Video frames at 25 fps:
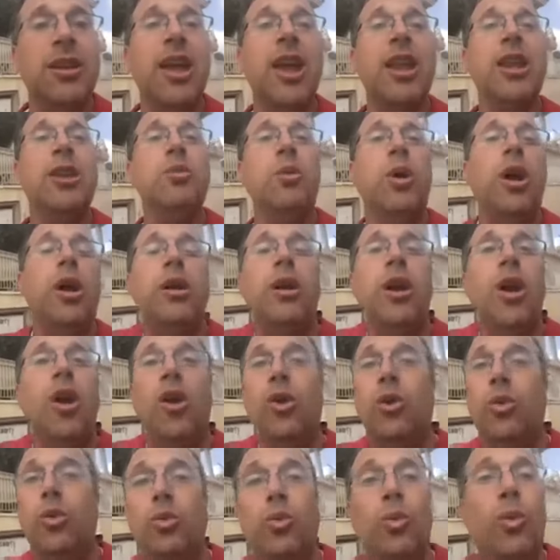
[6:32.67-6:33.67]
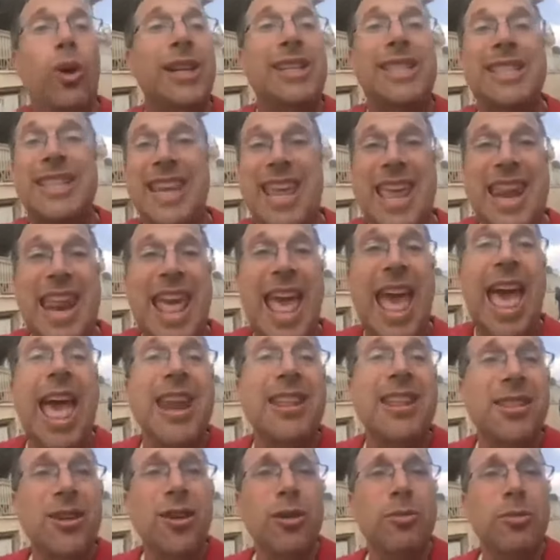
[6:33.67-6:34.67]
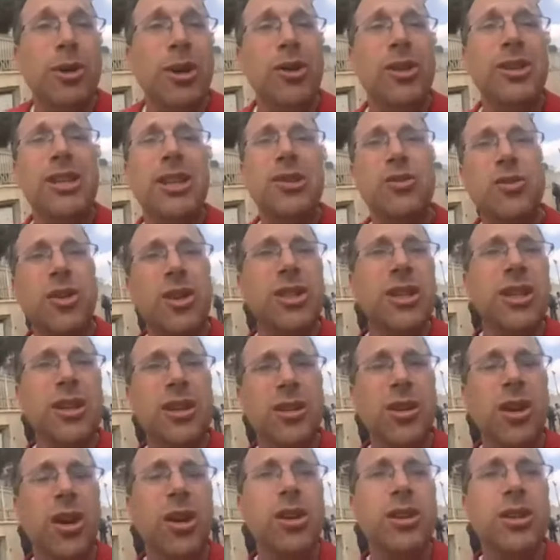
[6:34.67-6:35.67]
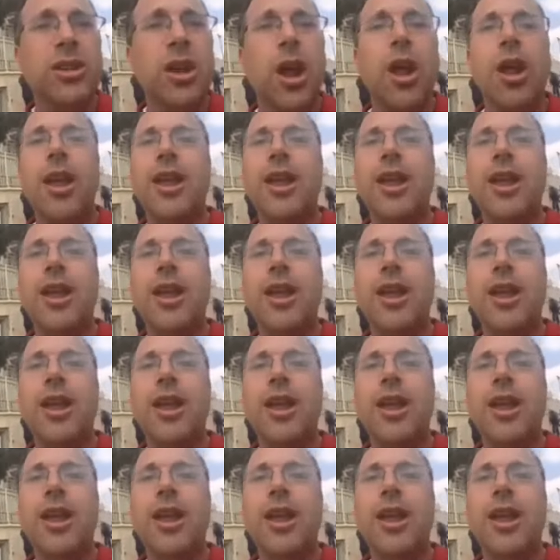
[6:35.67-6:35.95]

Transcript: Anyone who wants to get out of there because Israel's in charge,